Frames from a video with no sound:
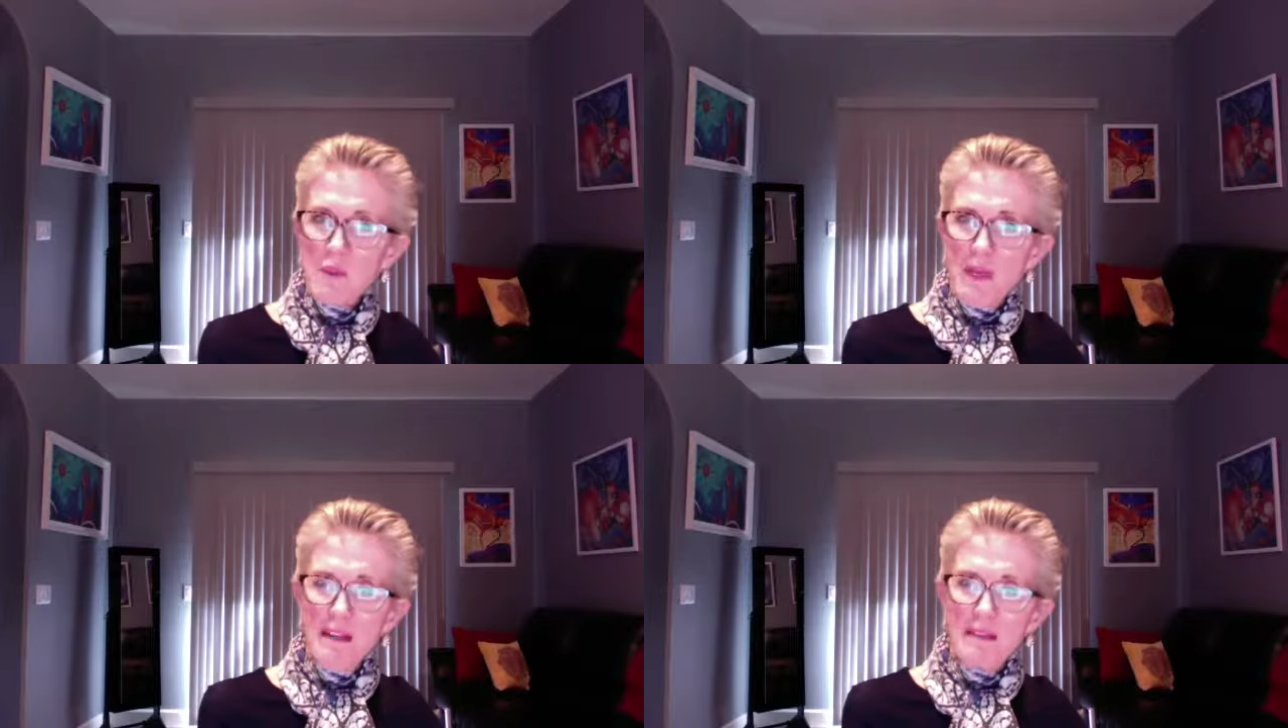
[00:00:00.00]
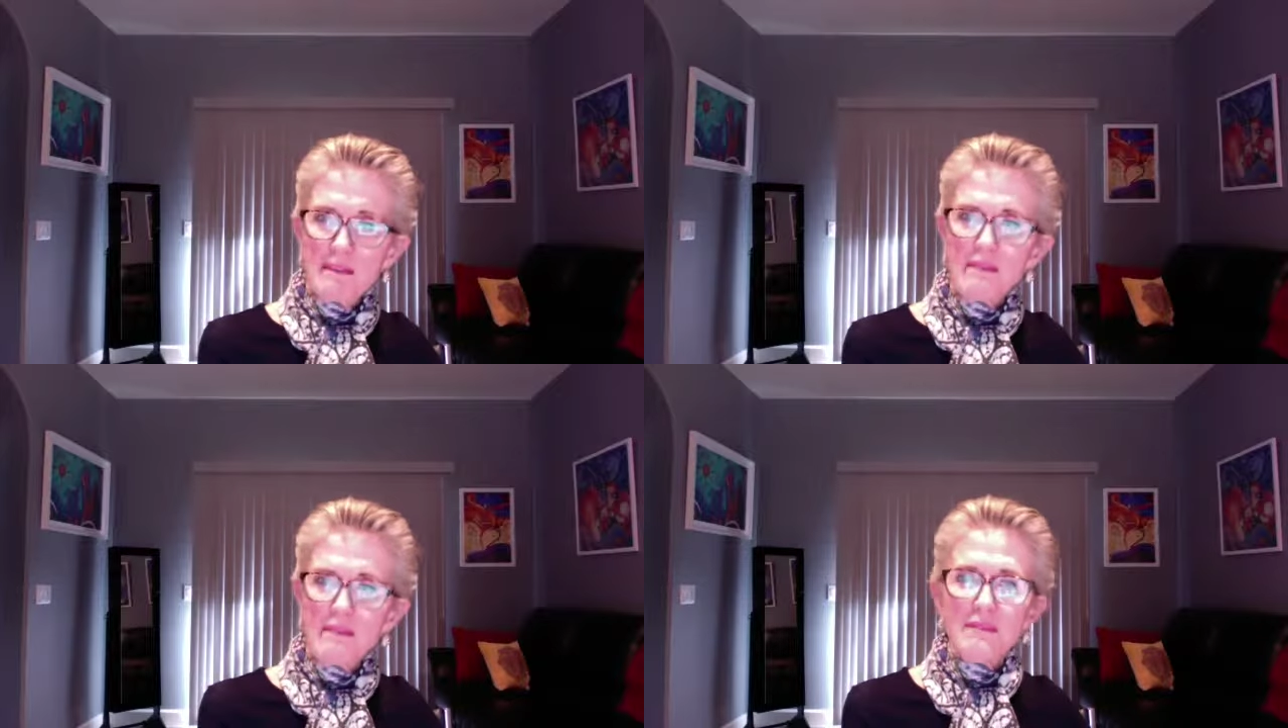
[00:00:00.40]
well.
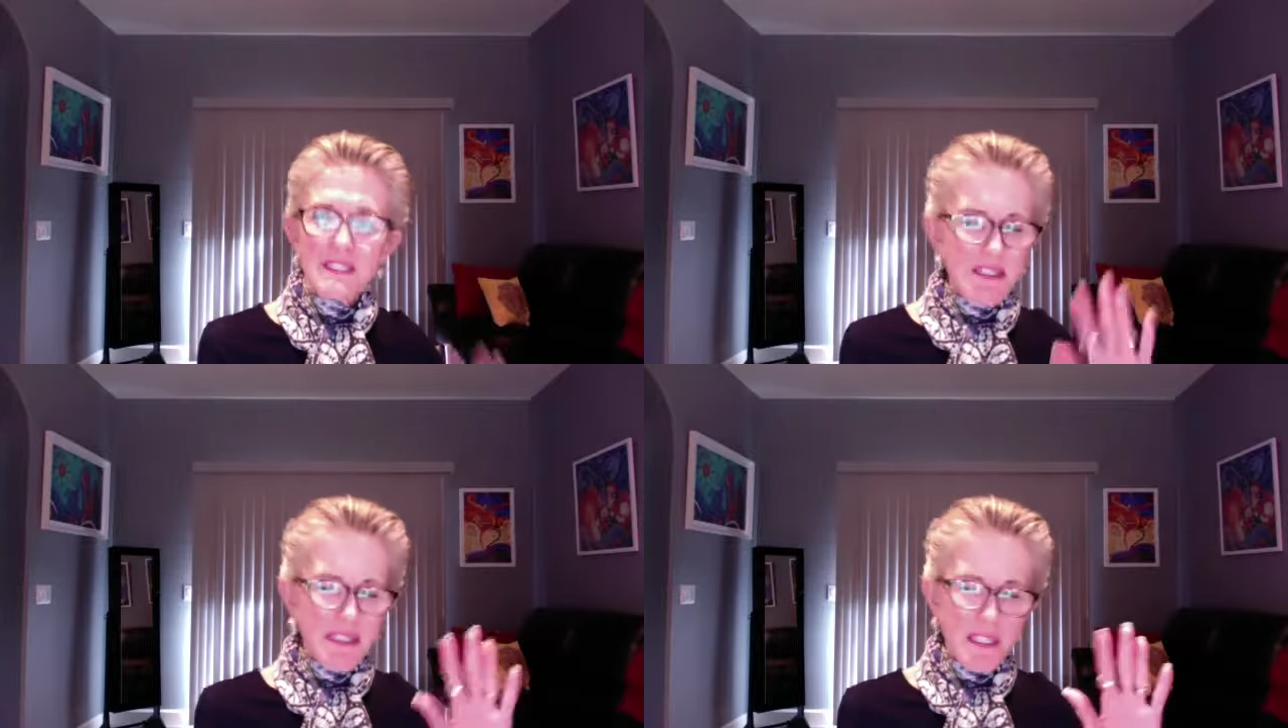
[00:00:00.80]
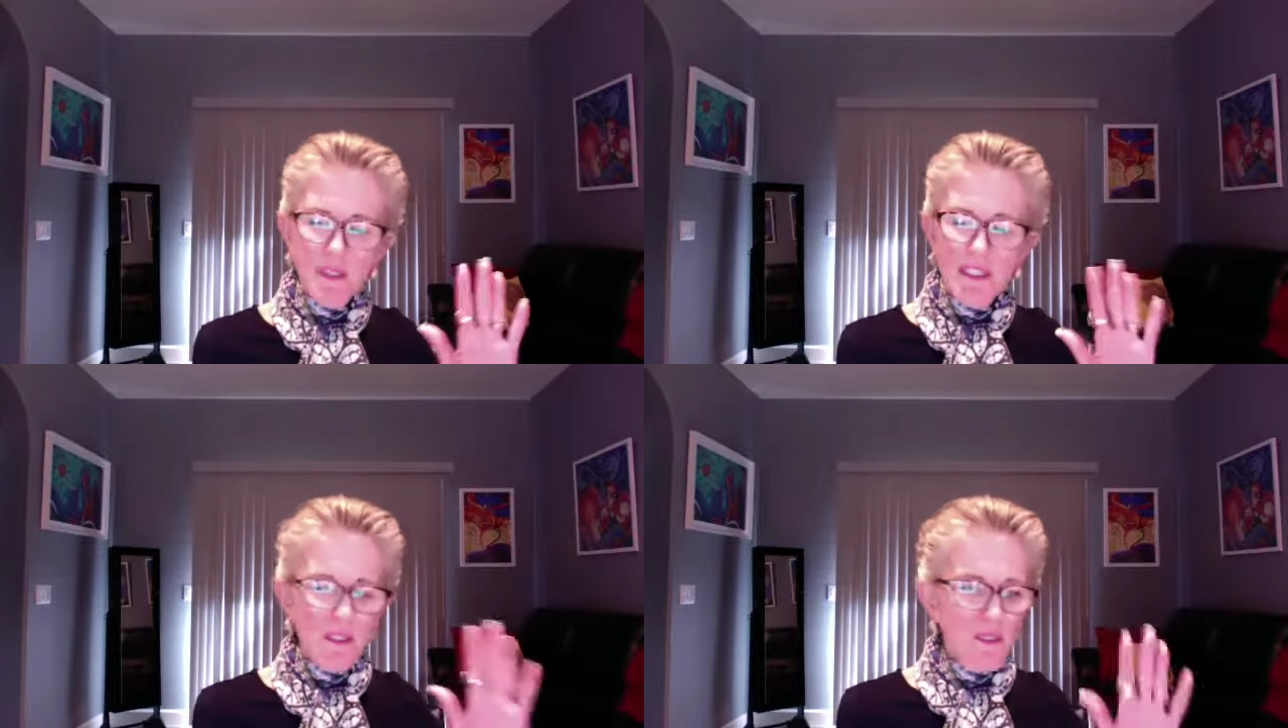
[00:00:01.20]
It's a
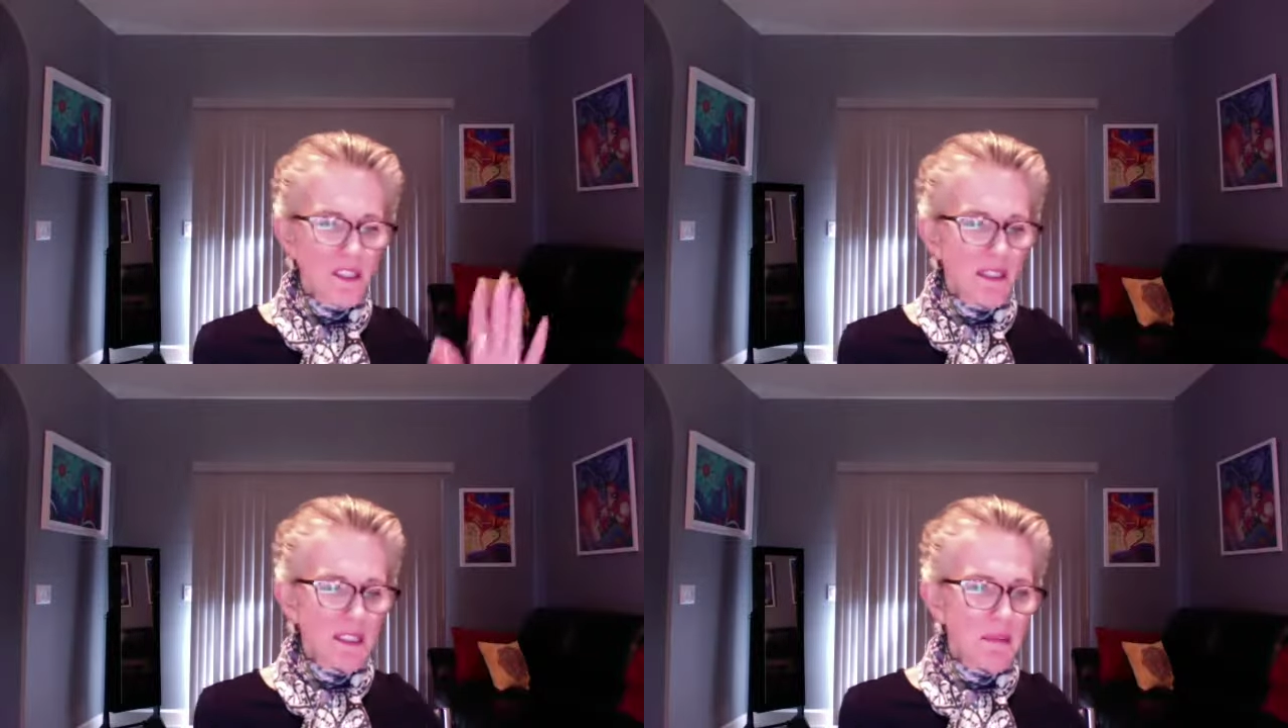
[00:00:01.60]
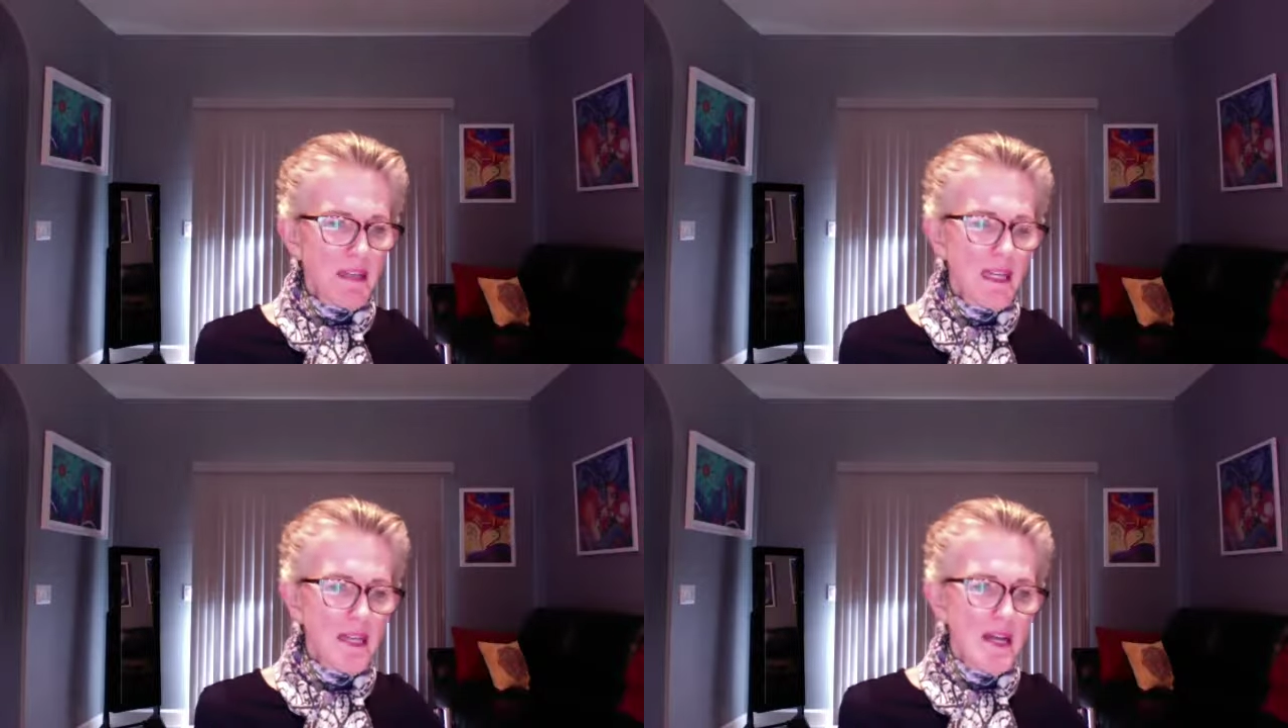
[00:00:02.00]
secret, don't tell anybody.